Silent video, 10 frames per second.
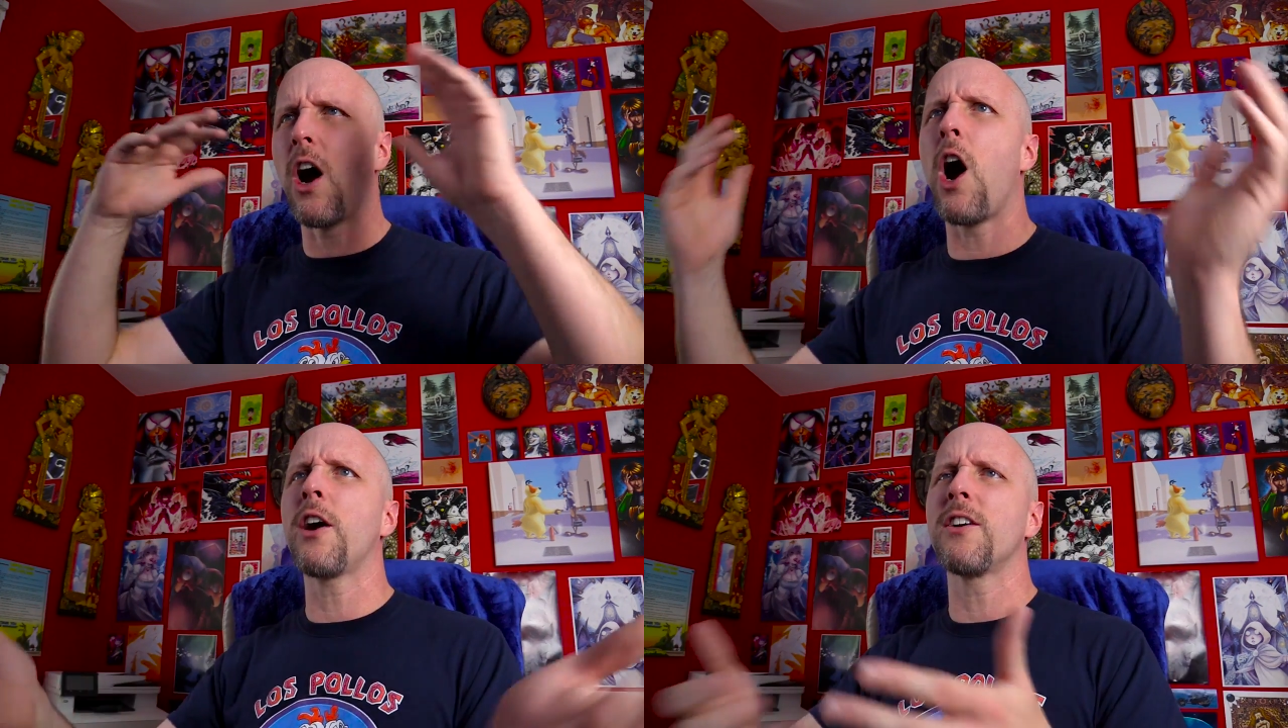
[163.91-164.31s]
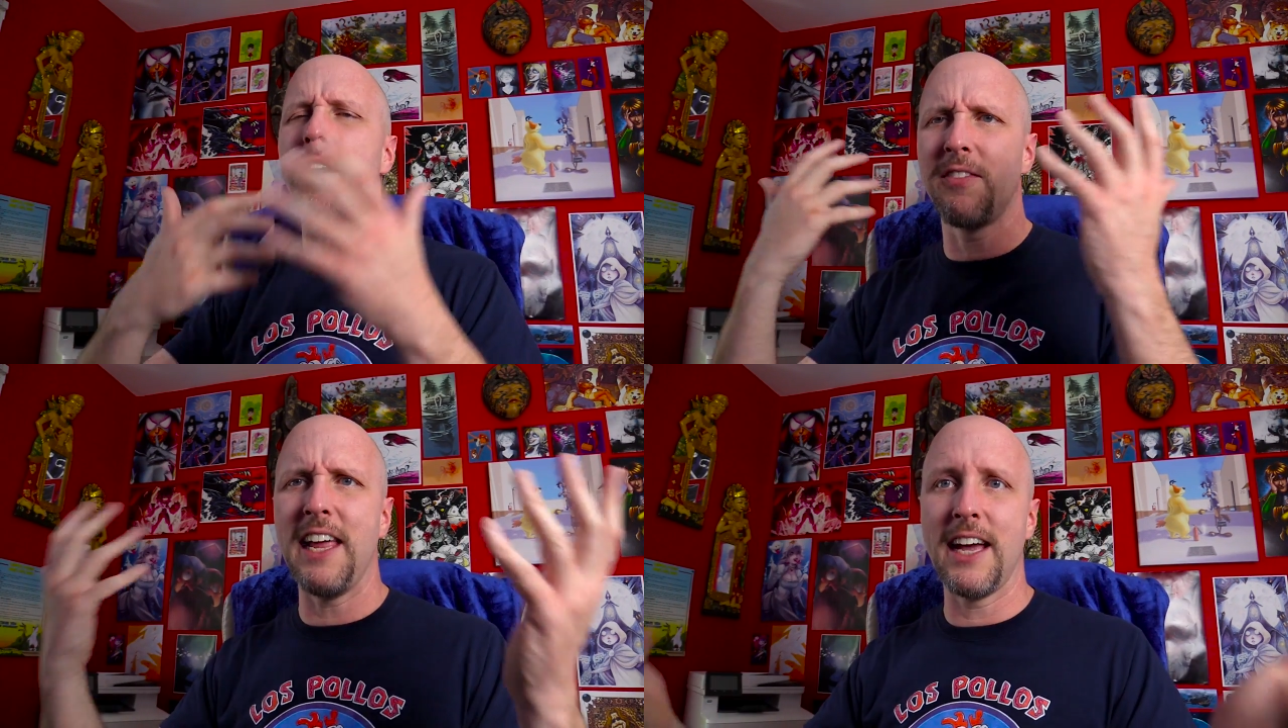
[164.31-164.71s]
art
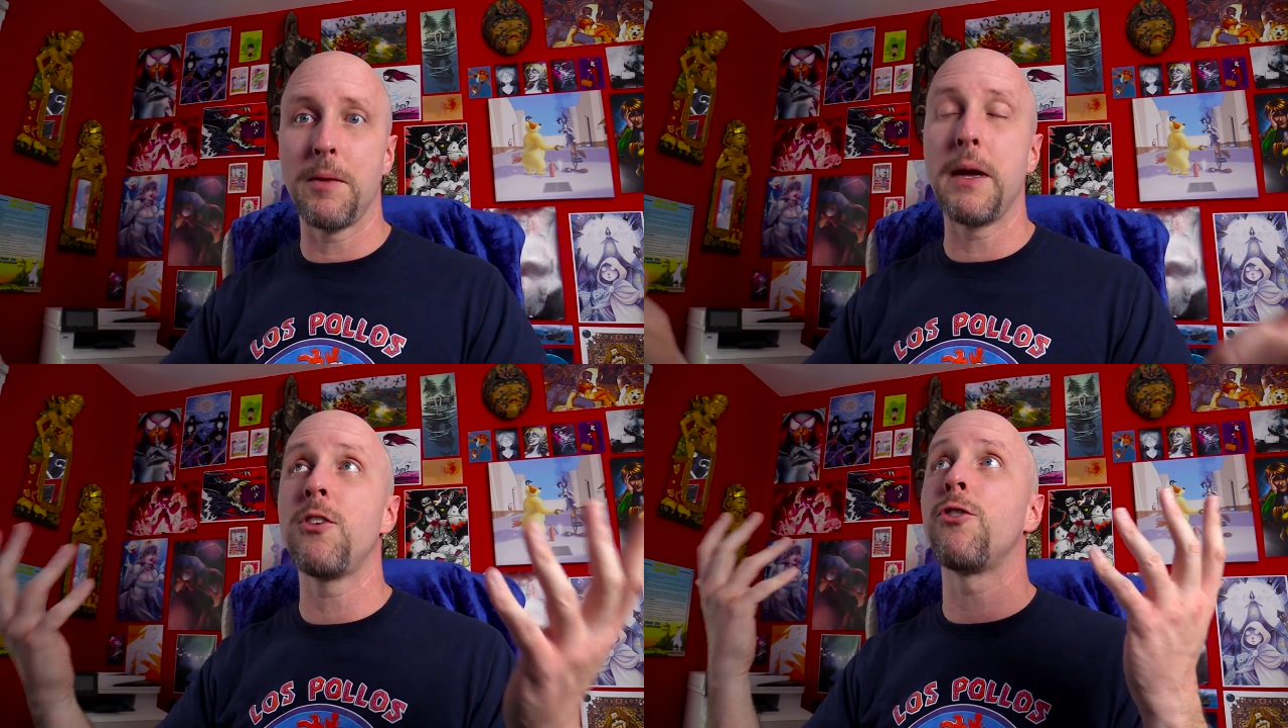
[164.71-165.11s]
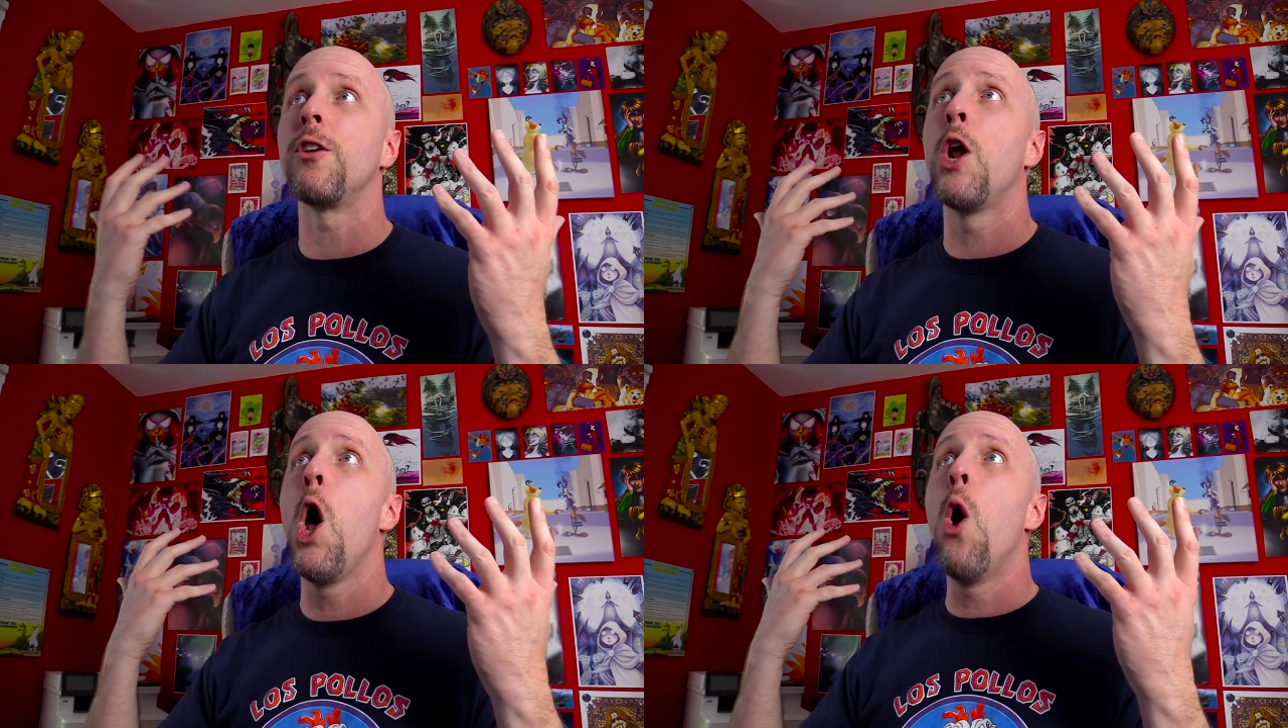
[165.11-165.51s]
of the
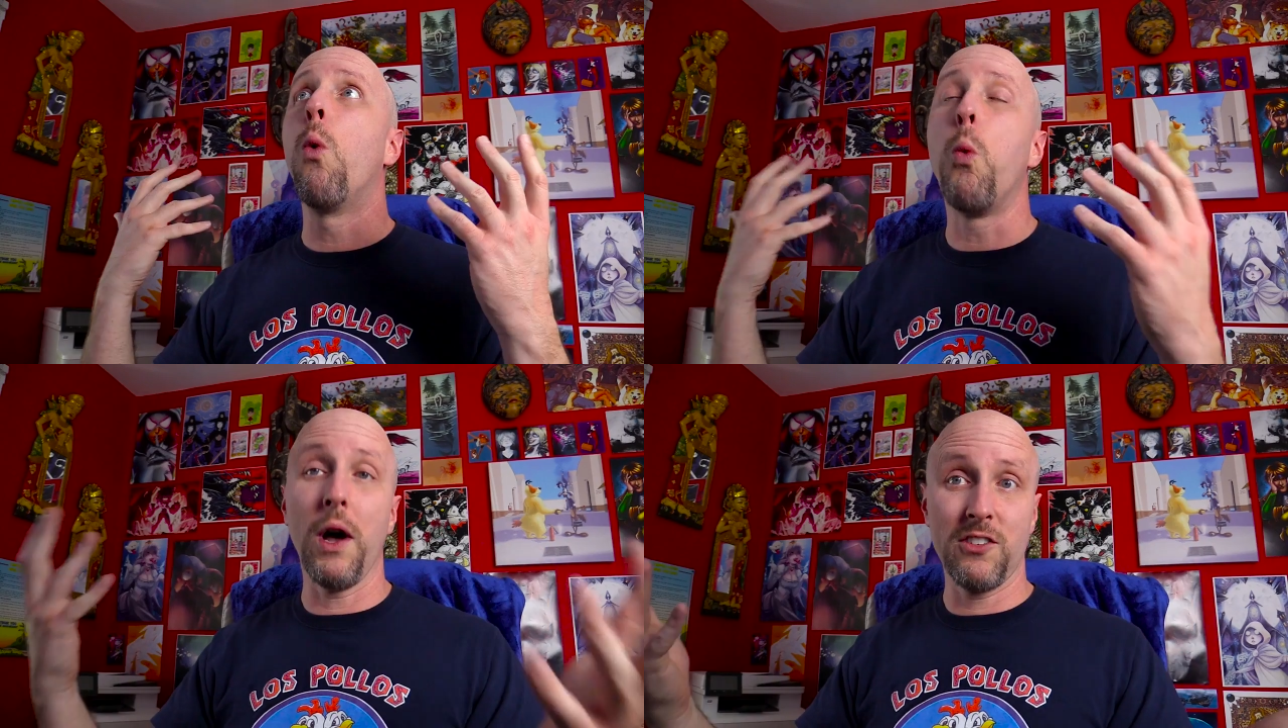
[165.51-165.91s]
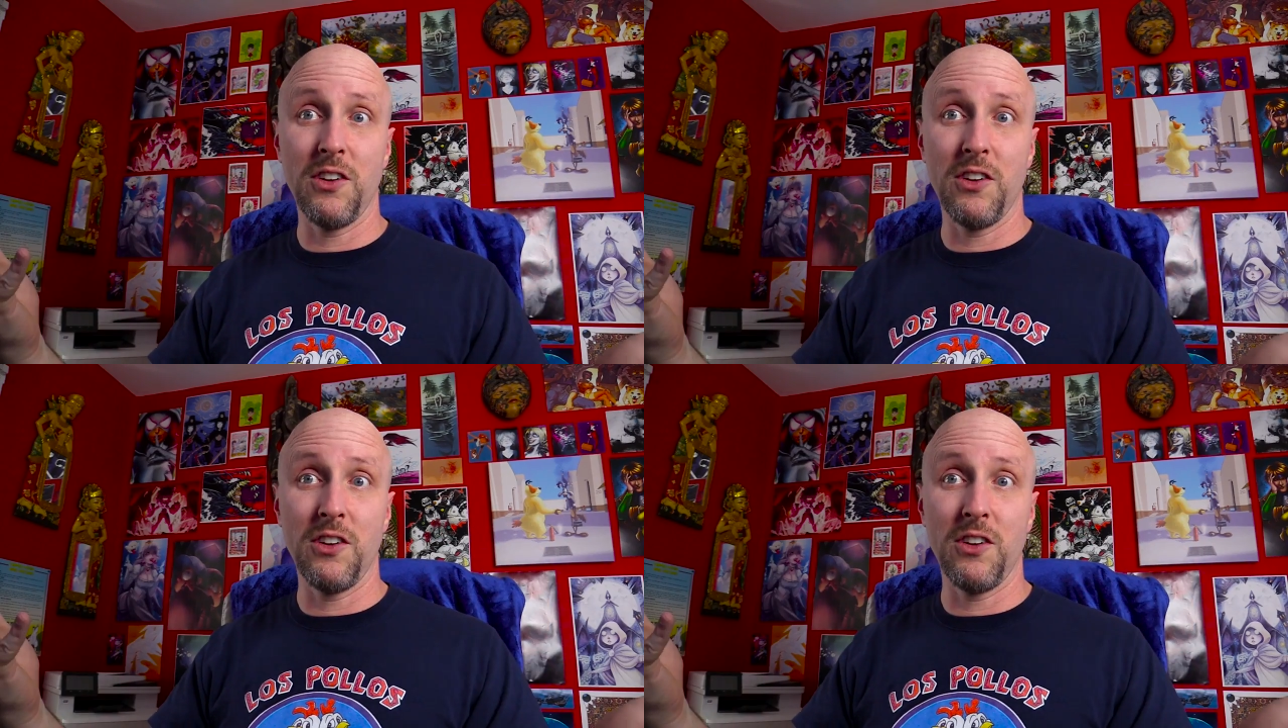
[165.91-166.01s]
animation was